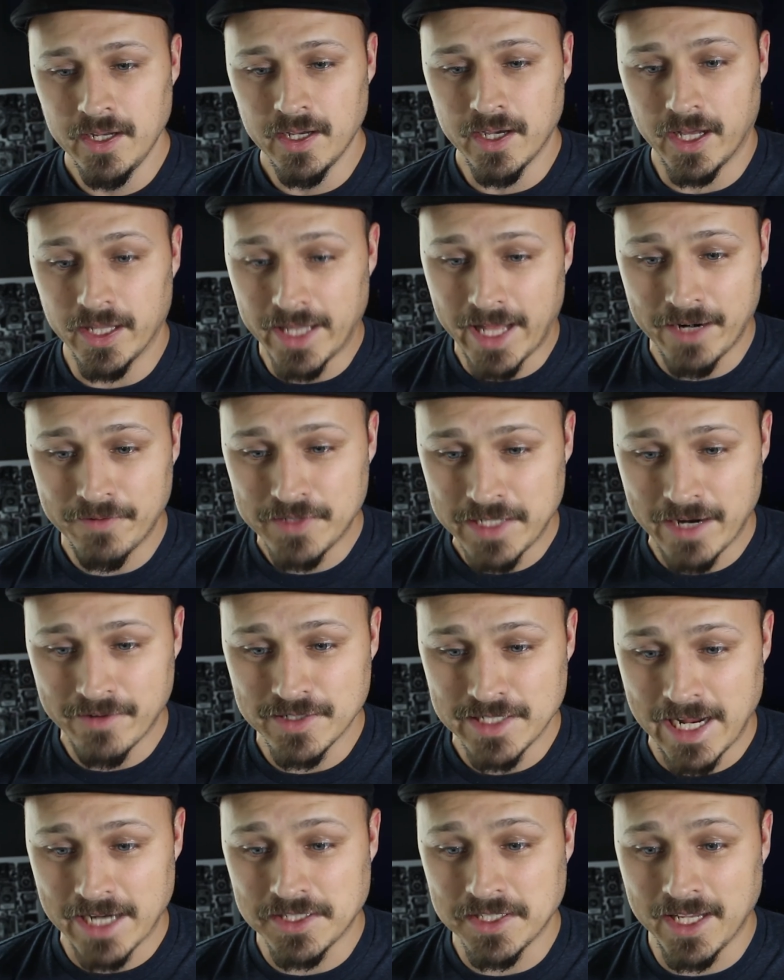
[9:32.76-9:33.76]
A lot of
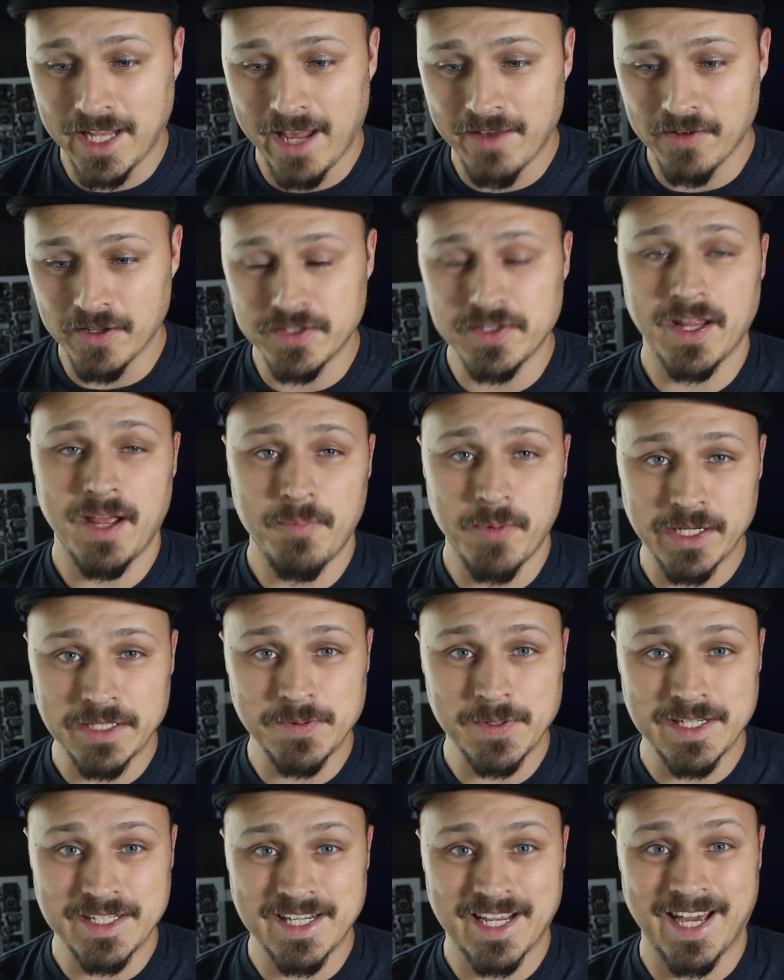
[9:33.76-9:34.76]
photographers actually gave it, so that brings
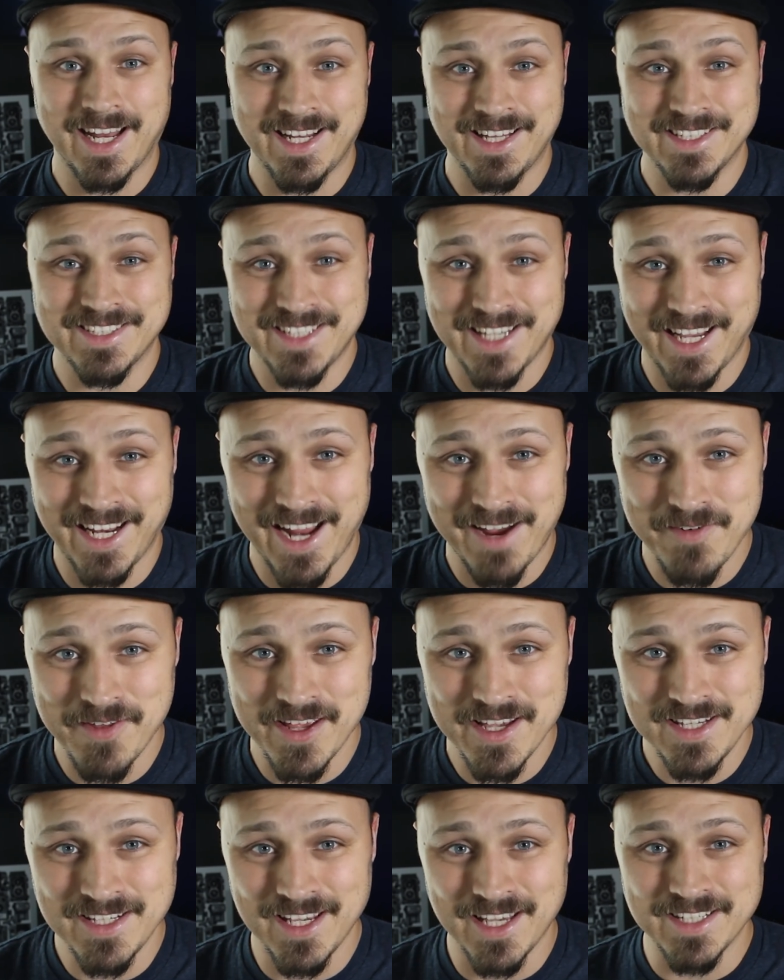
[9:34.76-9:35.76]
me into kind of the second half of
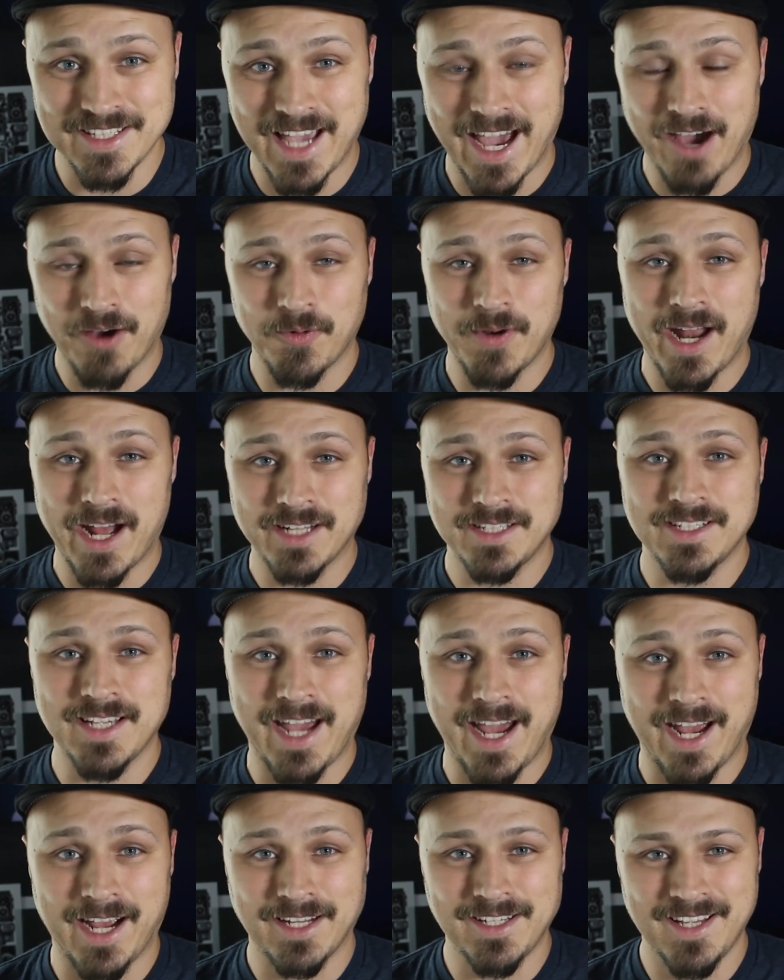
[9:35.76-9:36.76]
this, is how not
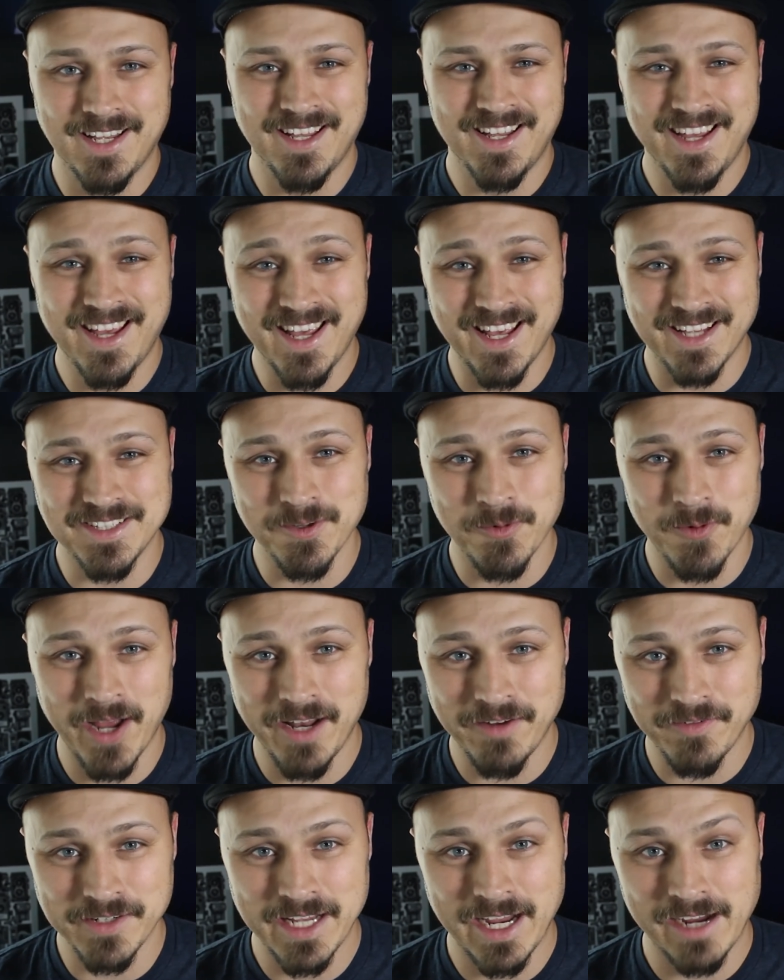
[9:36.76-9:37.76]
to act as a
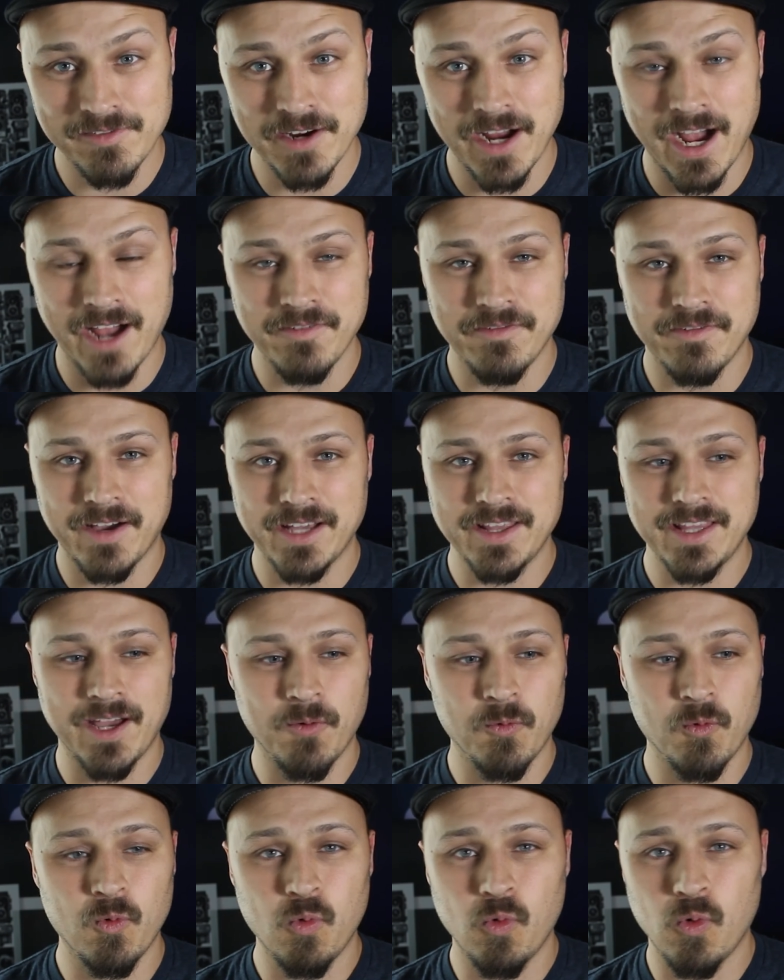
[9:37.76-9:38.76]
wedding photographer. I find
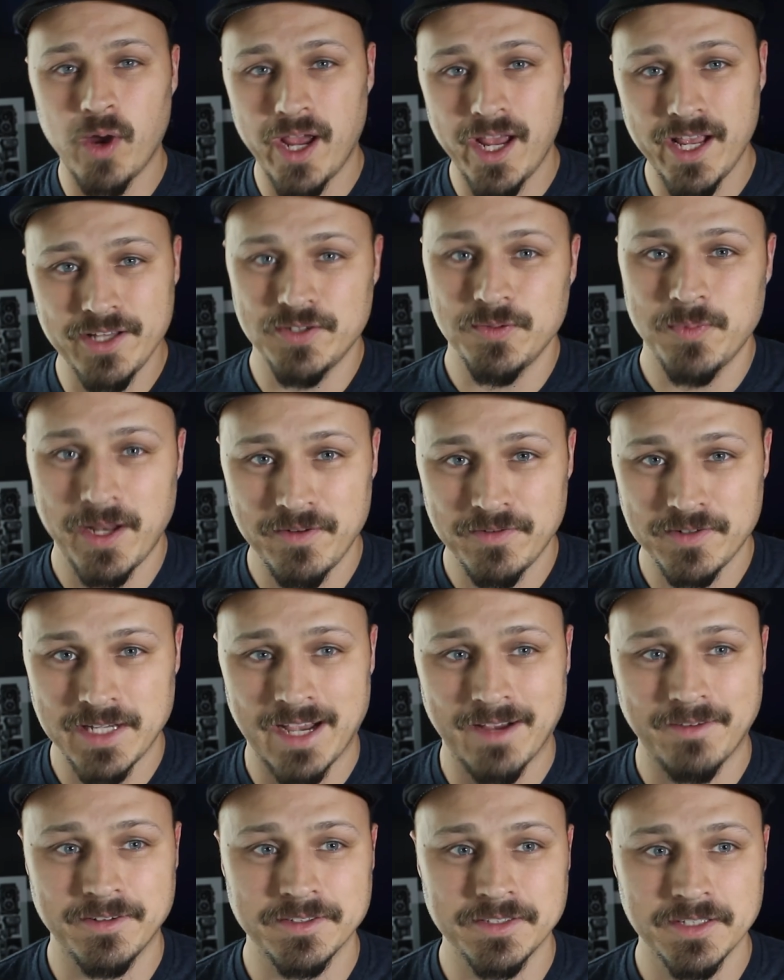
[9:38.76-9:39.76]
that way too many
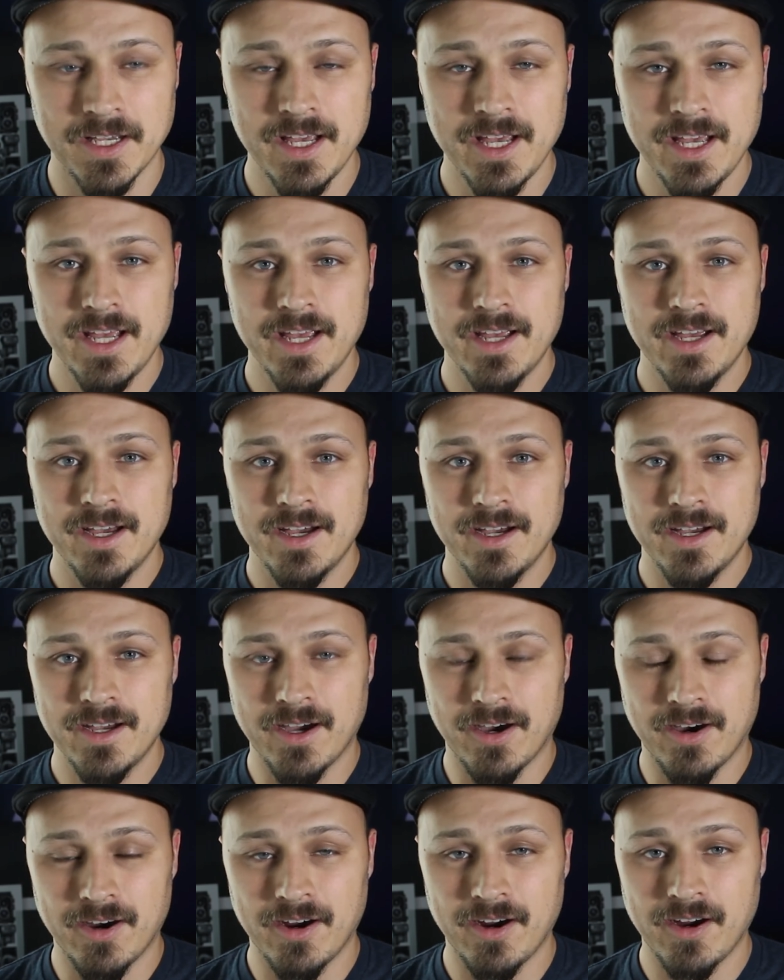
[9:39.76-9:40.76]
photographers
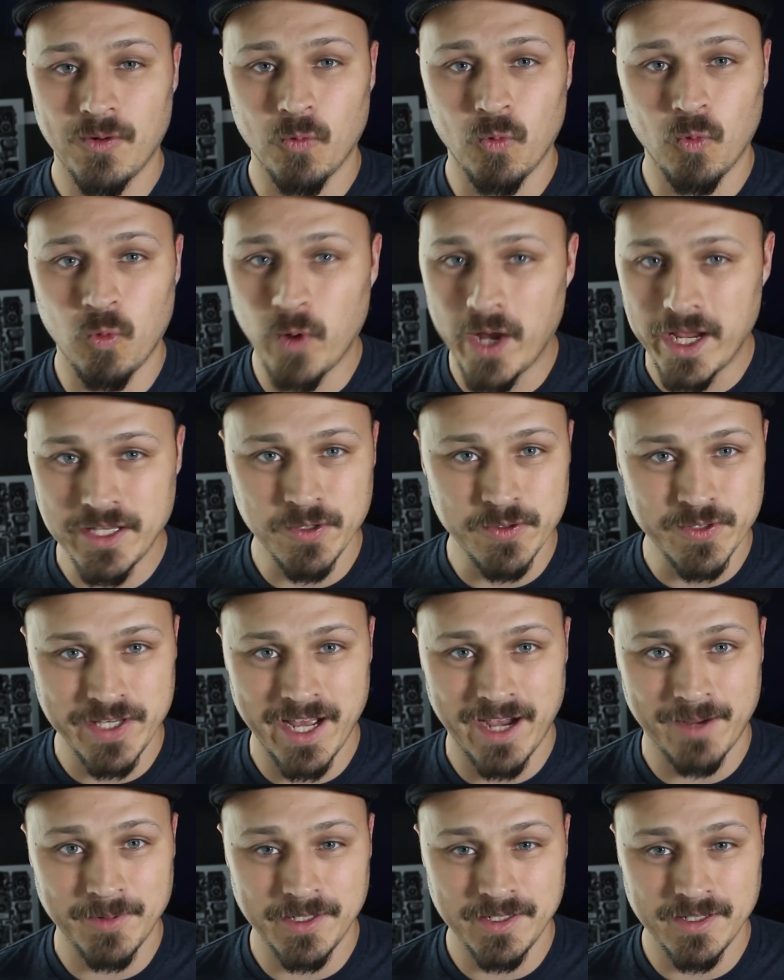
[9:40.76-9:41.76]
are way too
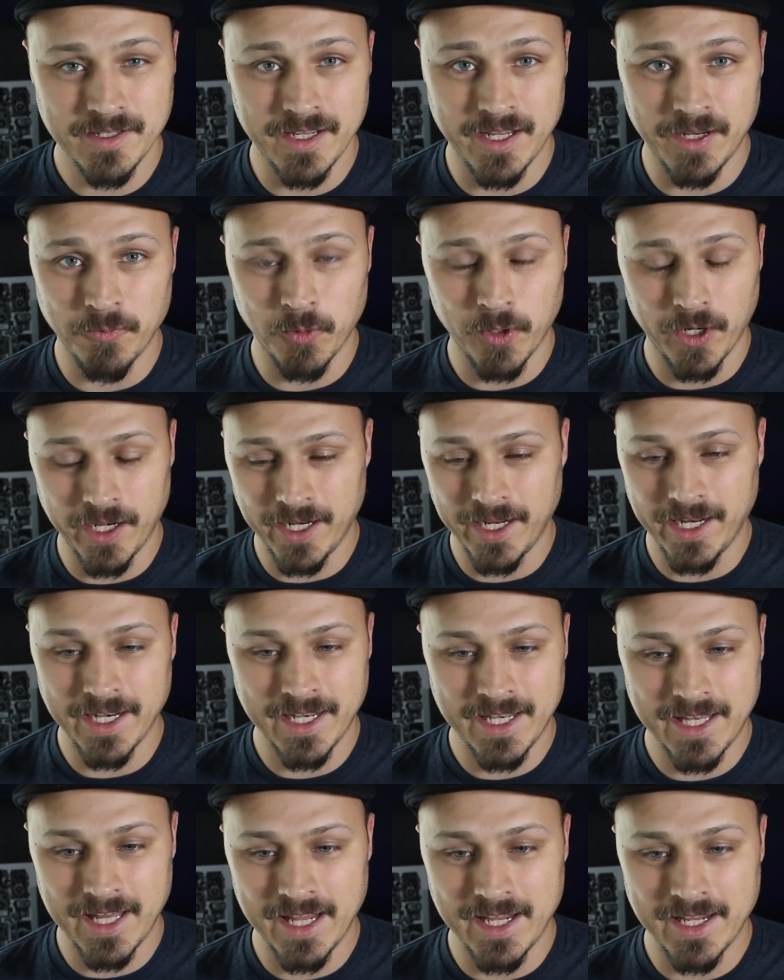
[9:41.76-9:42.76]
snobby, and we're going to
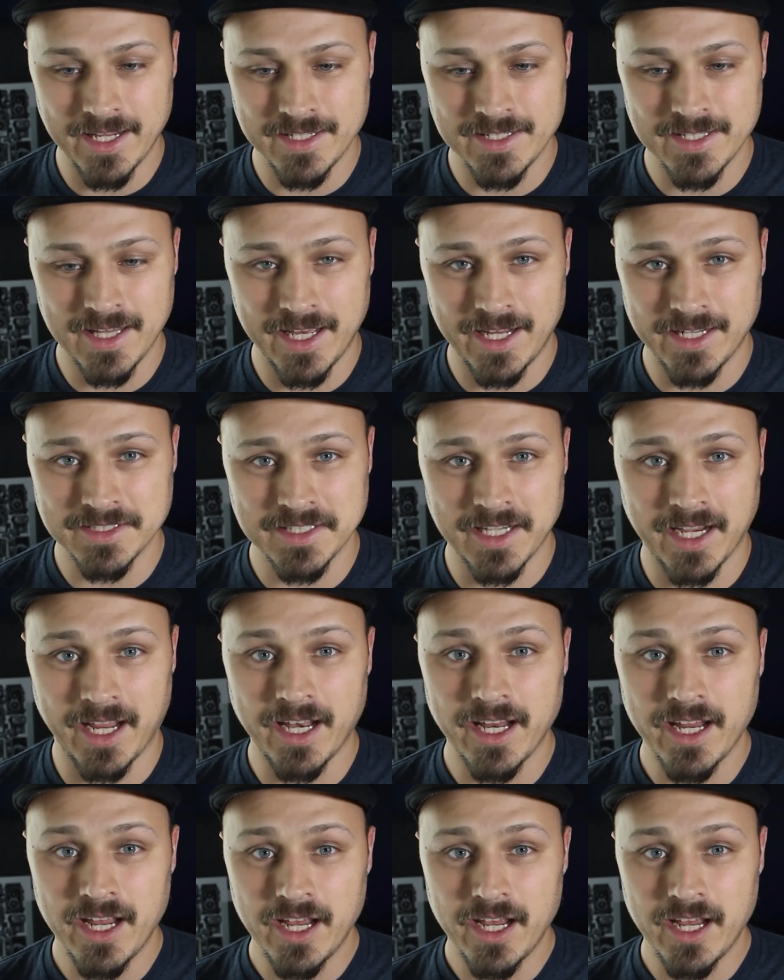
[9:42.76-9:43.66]
get into that in a second.